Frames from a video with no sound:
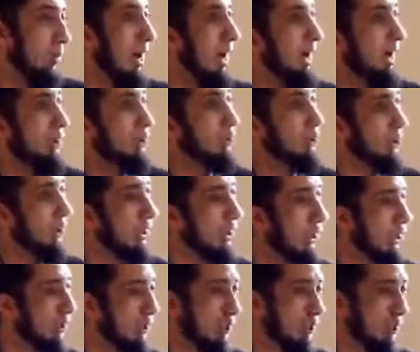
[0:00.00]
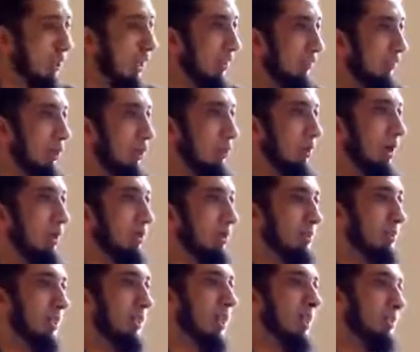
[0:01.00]
Why are you still on your cell phone
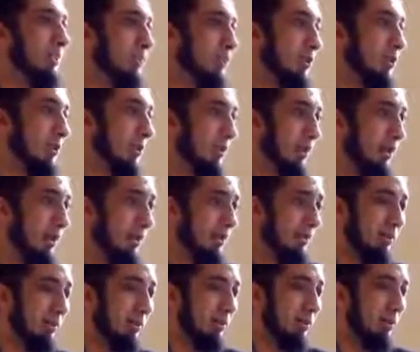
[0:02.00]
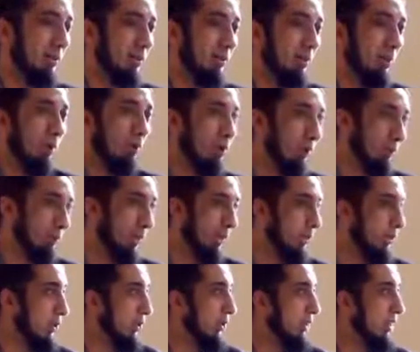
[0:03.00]
while salat is going on? While
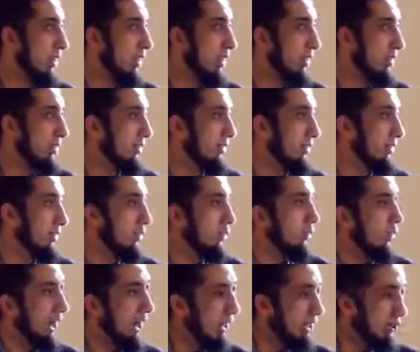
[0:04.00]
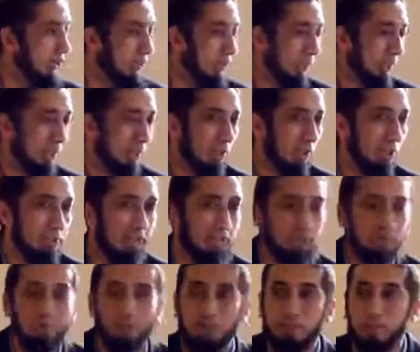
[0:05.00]
khutbah is going on? Why are you checking your
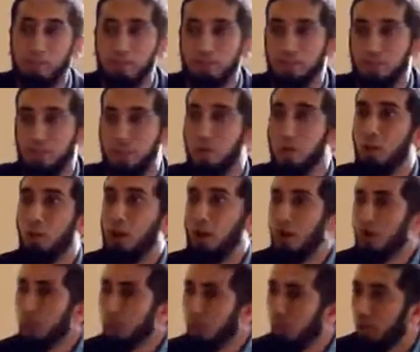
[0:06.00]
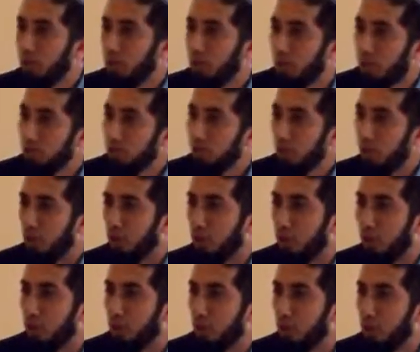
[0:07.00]
text messages? Why are you on
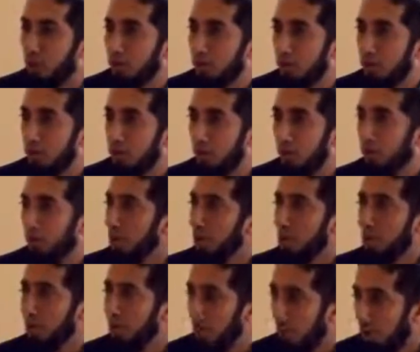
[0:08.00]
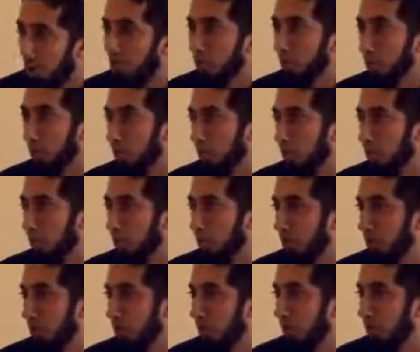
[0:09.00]
Facebook? What is wrong with
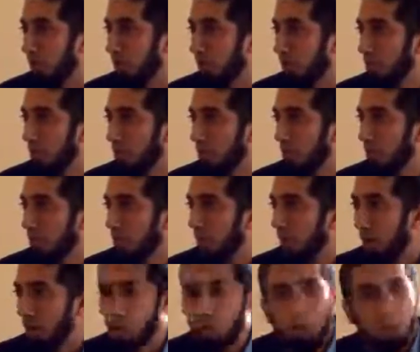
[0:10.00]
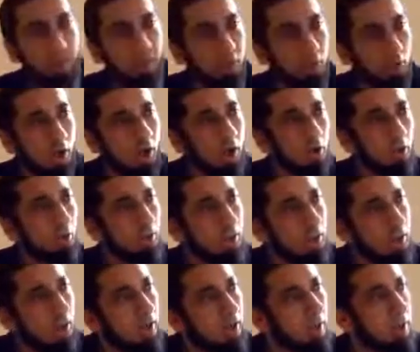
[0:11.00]
you? Are you here to talk to
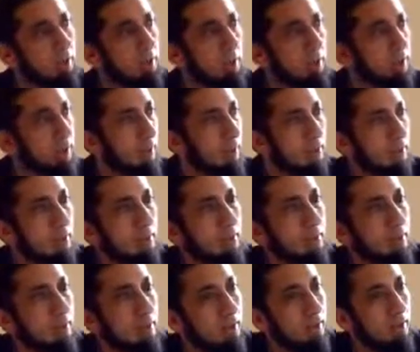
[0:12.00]
Allah or the people?